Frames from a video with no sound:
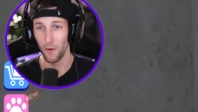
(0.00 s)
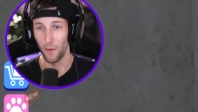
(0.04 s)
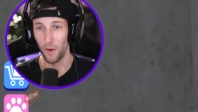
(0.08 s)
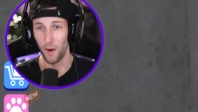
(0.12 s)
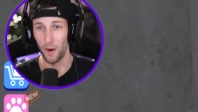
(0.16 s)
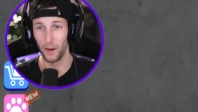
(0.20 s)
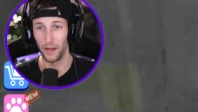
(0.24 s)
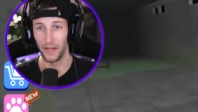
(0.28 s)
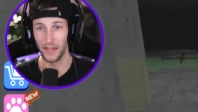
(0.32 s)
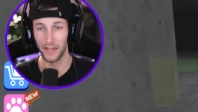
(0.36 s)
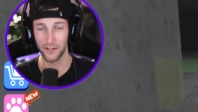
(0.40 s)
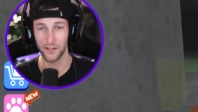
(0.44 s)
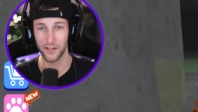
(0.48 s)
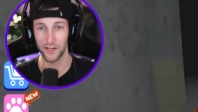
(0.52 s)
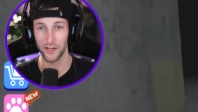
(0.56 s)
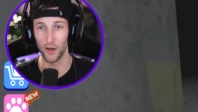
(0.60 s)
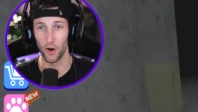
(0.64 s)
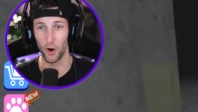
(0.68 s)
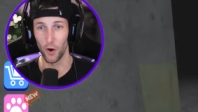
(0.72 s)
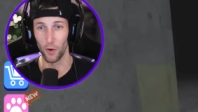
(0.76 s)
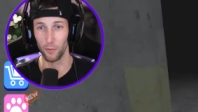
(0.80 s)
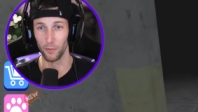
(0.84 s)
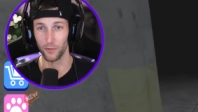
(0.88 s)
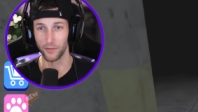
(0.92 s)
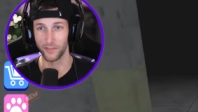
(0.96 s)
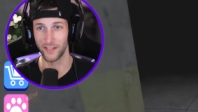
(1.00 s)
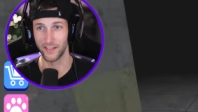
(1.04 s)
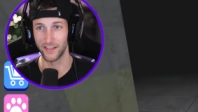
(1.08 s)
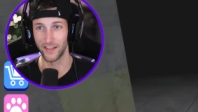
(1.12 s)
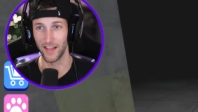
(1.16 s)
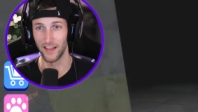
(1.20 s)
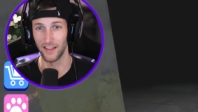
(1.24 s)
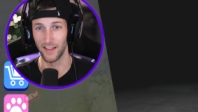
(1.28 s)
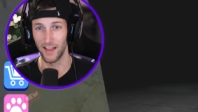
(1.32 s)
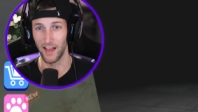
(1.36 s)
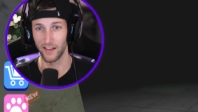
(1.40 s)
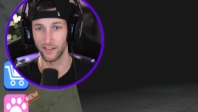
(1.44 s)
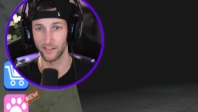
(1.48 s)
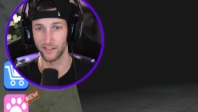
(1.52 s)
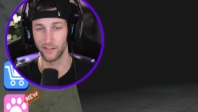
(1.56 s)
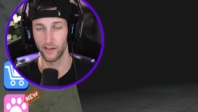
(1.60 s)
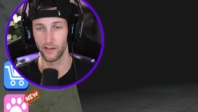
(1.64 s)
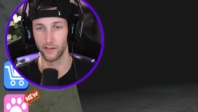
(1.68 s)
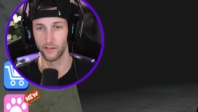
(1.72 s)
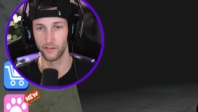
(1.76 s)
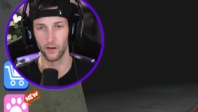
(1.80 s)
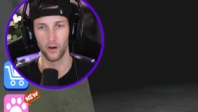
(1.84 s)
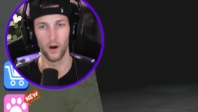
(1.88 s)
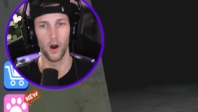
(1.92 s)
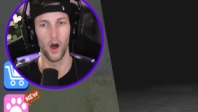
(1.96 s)
Well, I actually almost hit that last
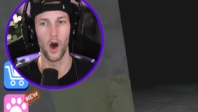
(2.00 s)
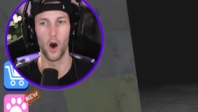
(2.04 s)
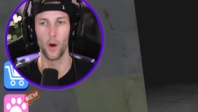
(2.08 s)
laser.